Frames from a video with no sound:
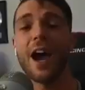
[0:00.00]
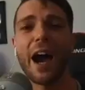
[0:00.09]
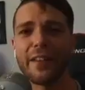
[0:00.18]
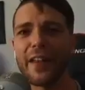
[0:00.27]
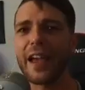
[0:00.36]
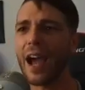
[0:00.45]

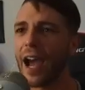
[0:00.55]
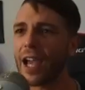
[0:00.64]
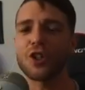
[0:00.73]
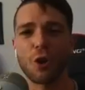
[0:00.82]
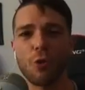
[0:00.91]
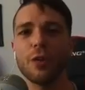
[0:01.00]
like, I could
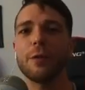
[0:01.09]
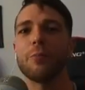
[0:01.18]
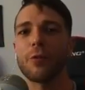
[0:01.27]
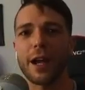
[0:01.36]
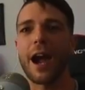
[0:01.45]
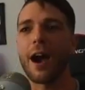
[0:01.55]
totally
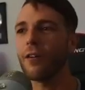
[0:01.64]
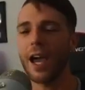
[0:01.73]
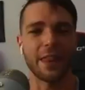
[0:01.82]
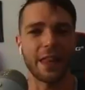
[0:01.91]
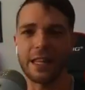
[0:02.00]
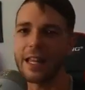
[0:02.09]
bring out, yeah,
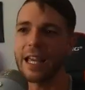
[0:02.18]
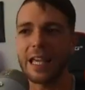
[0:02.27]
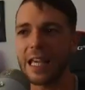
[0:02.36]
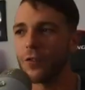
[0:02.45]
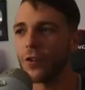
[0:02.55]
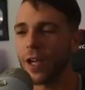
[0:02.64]
that like
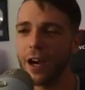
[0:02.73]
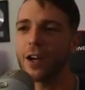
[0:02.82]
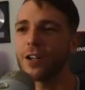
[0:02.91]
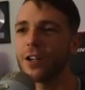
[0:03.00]
evil character.